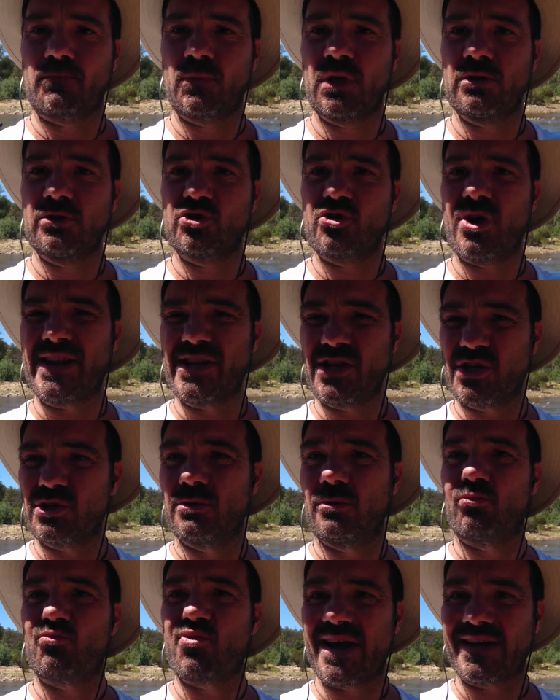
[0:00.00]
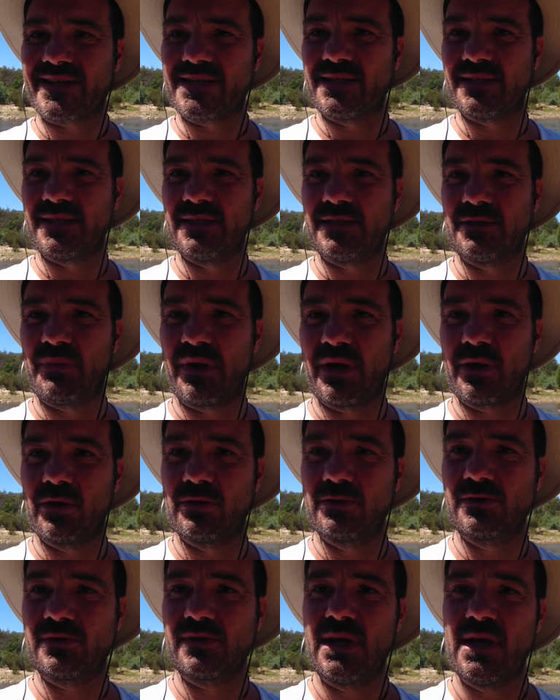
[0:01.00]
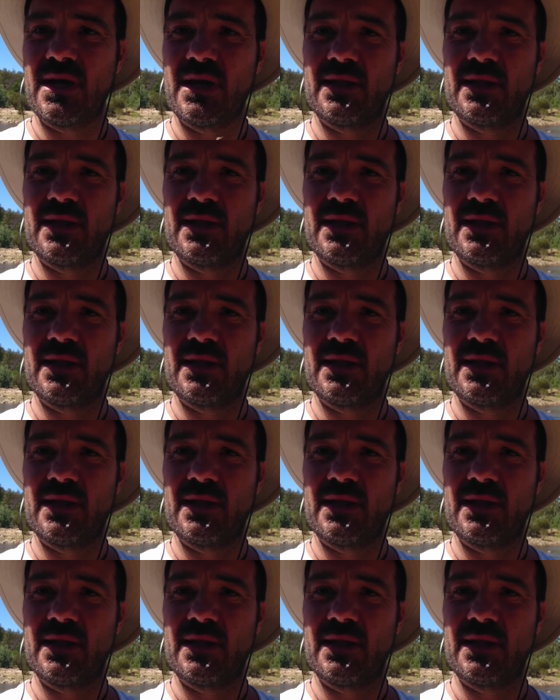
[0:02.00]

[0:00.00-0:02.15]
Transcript: traditional practices, because